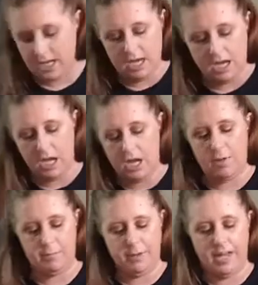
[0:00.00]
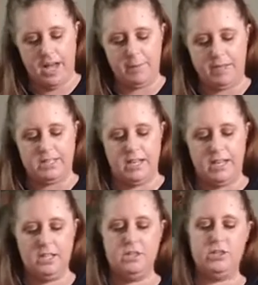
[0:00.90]
But I'm
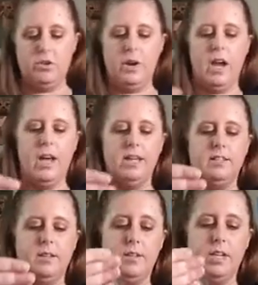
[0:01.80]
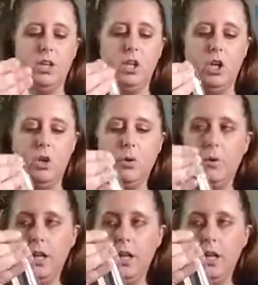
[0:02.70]
excited to try something new.